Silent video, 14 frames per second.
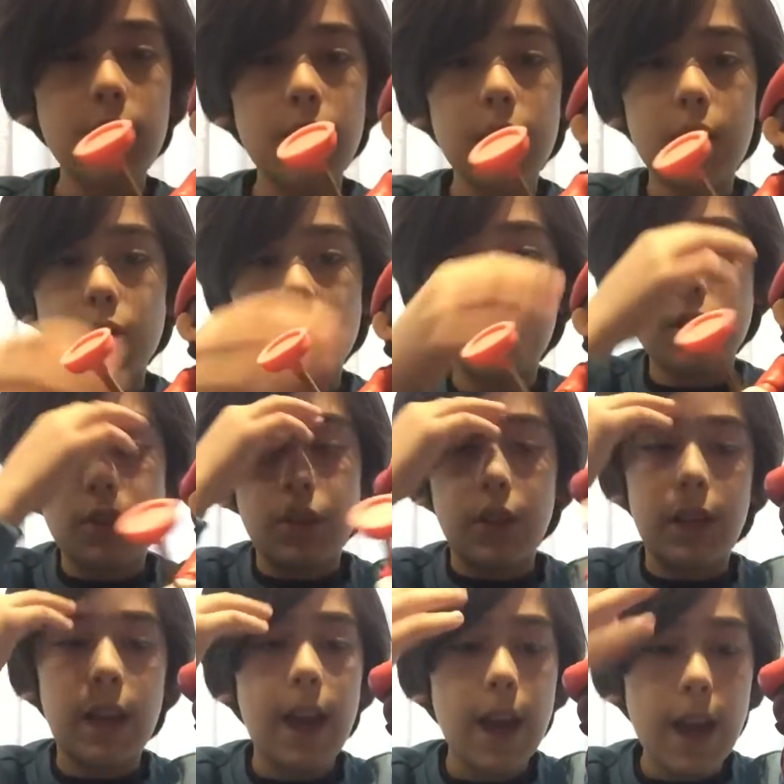he goes into the
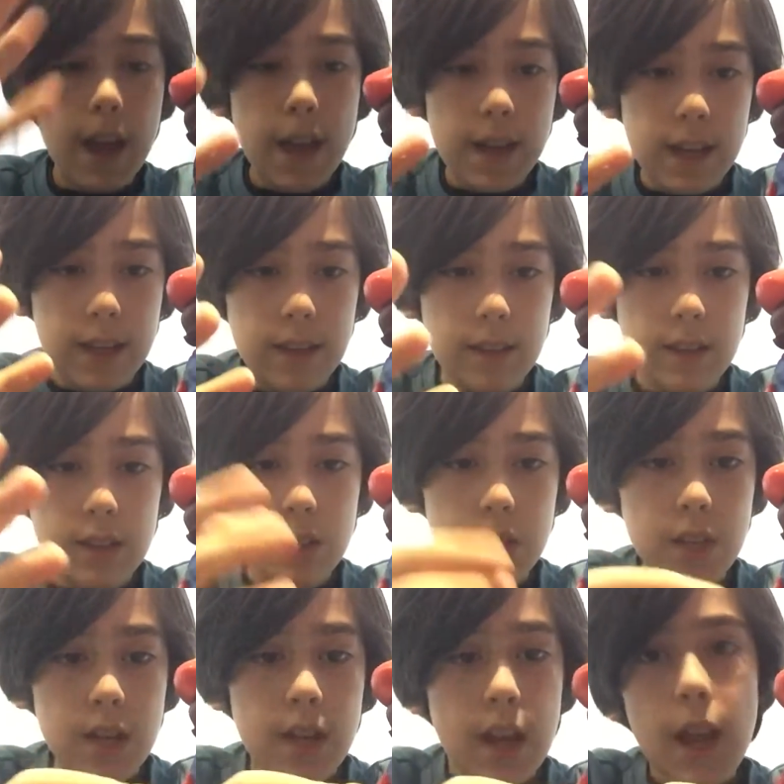cage.
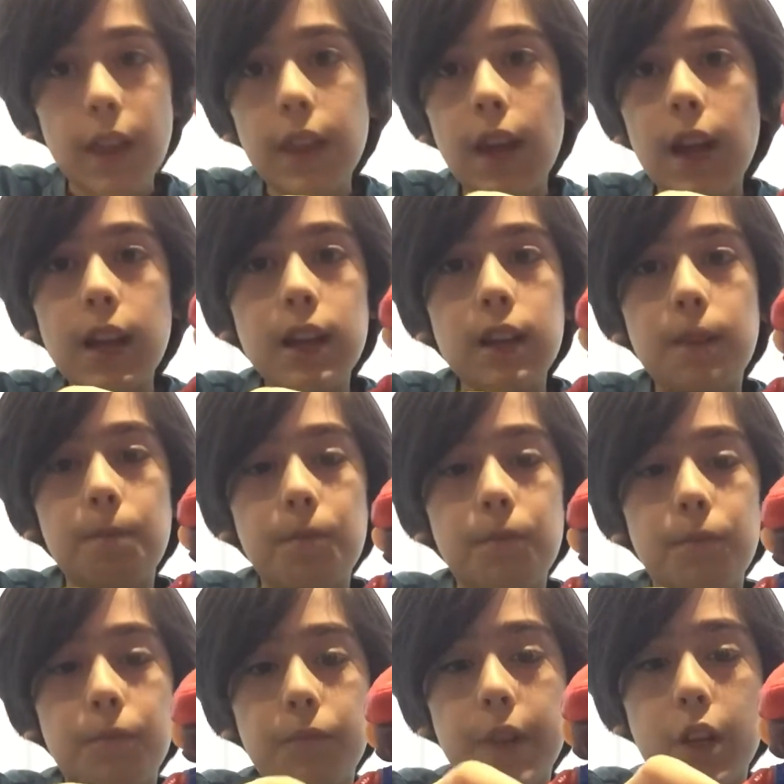And
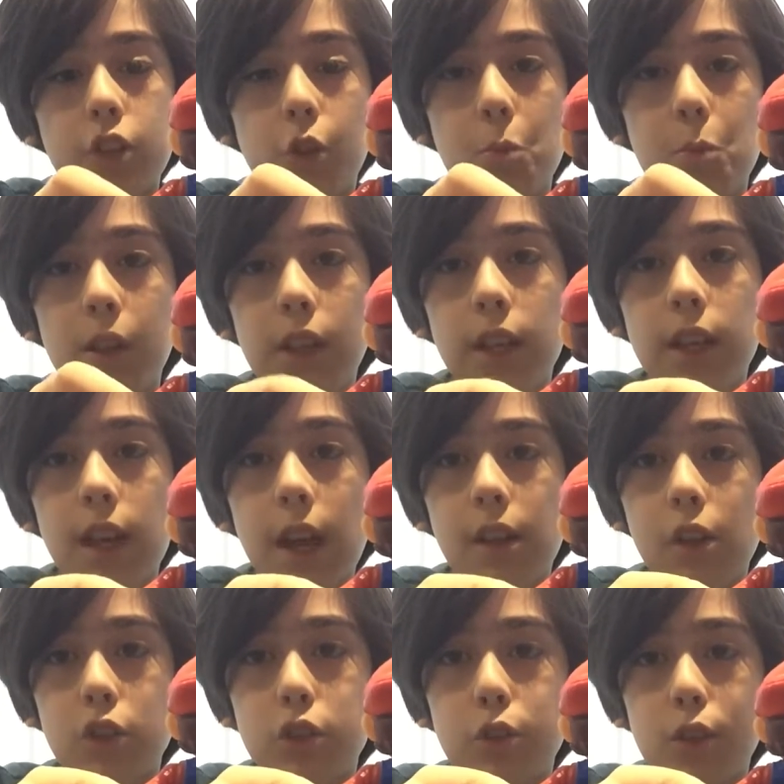then there's Lumalee and
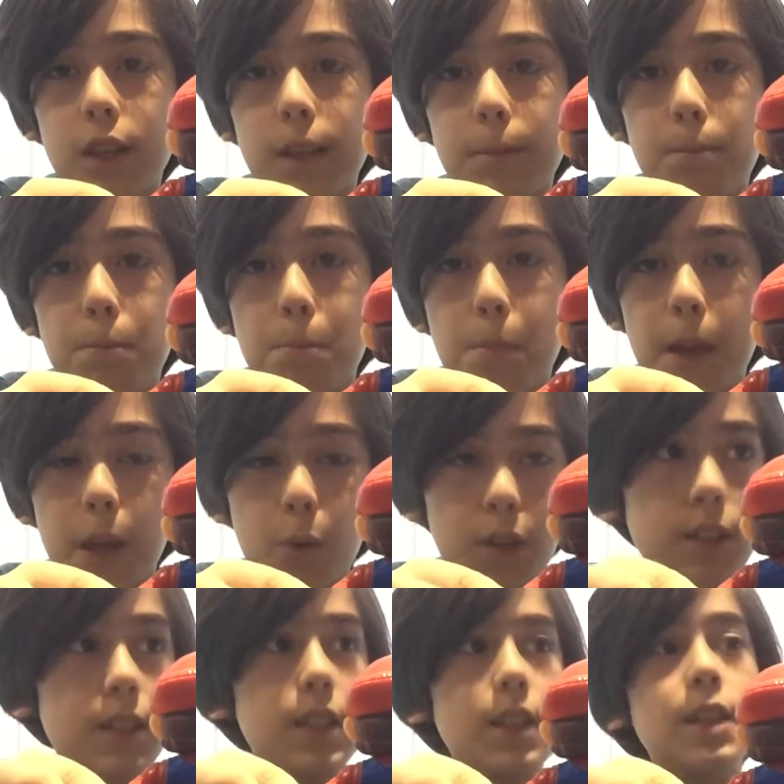also the
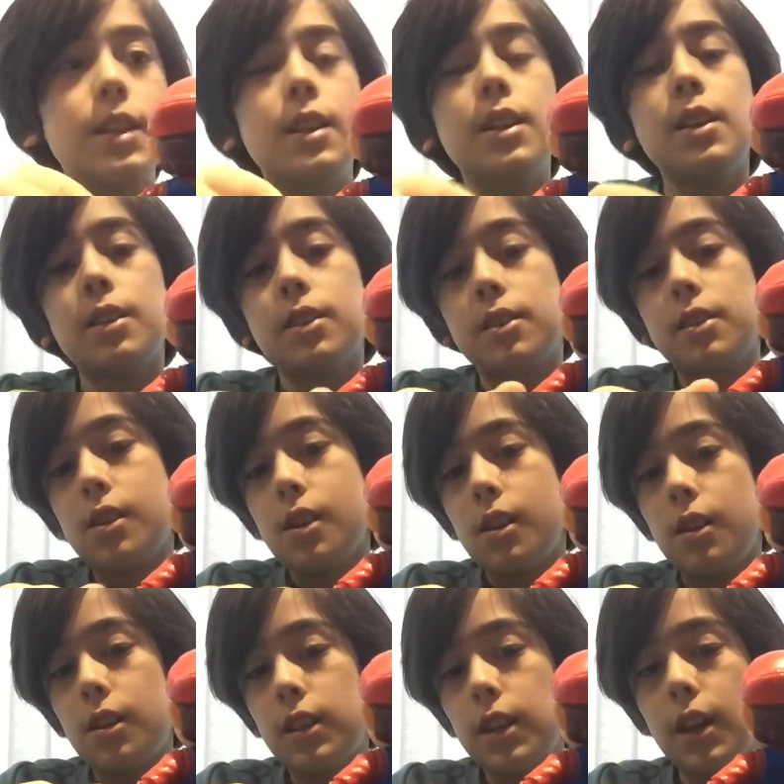penguins. So
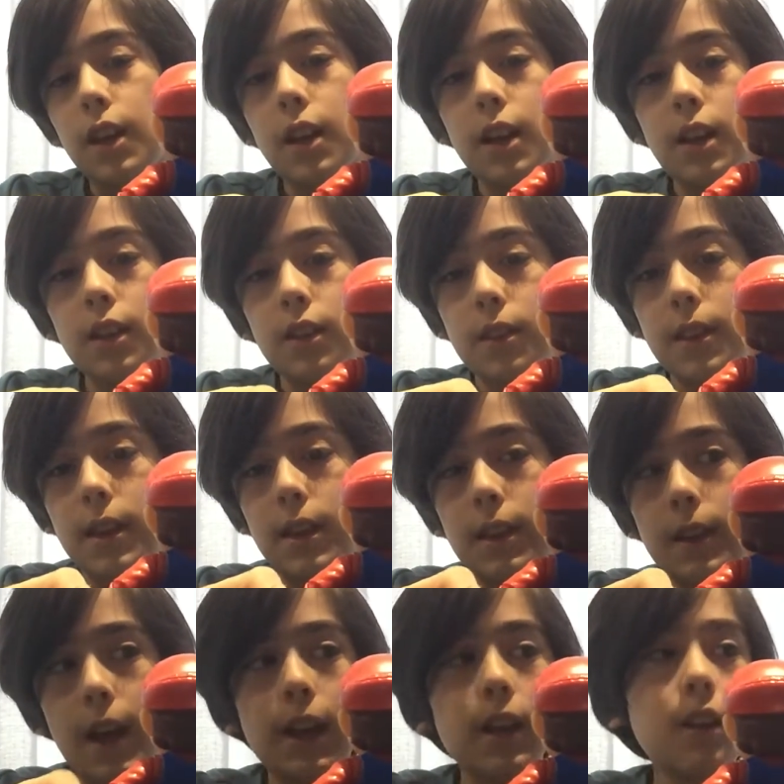yeah, then
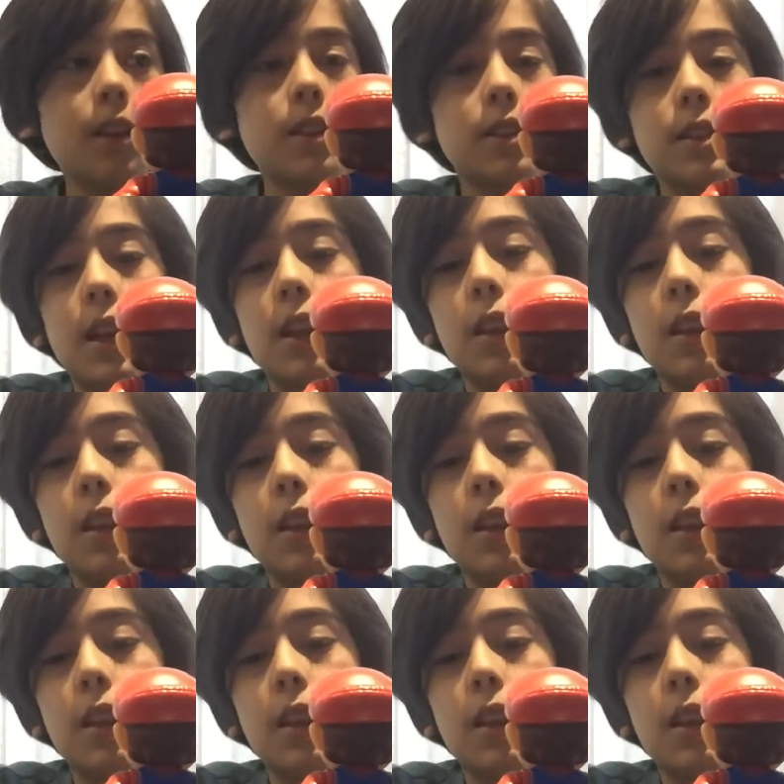I cannot say I